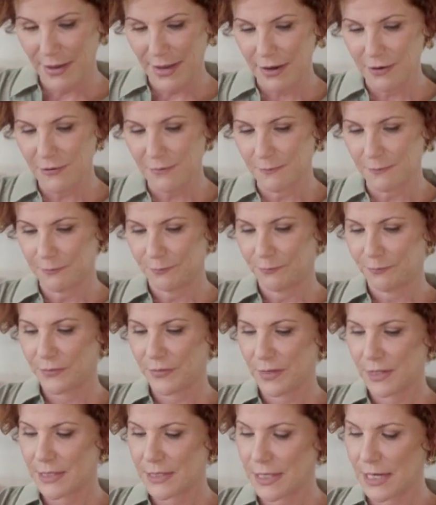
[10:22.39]
out.
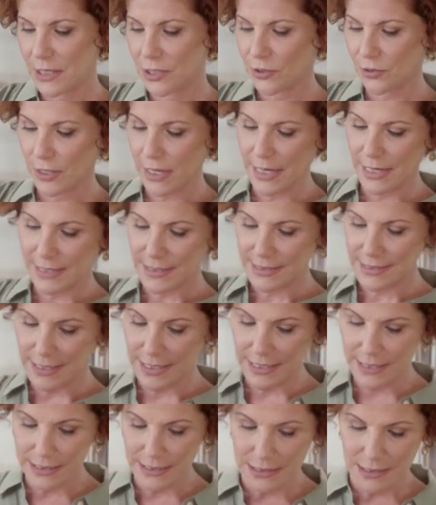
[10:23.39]
And take your cake
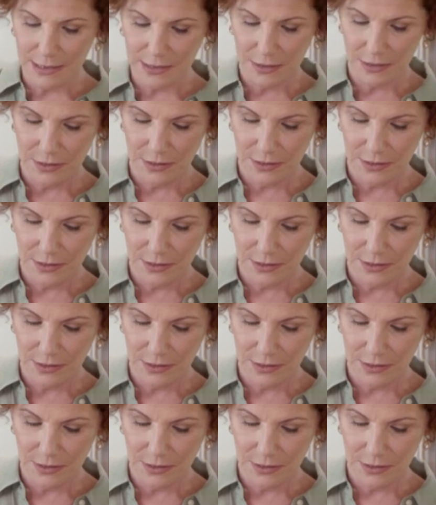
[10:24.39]
stand,